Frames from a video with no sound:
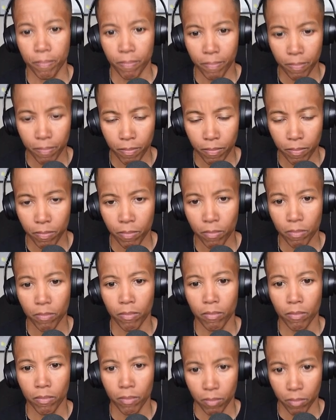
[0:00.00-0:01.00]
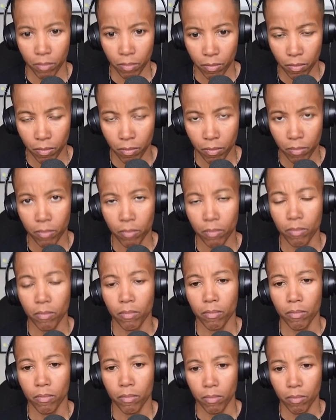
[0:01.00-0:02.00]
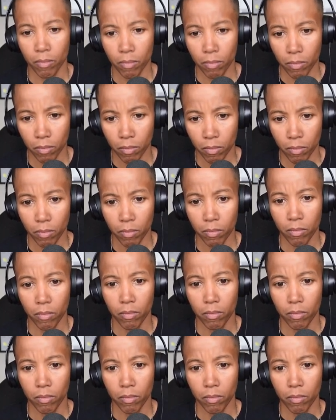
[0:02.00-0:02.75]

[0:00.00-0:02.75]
[no speech]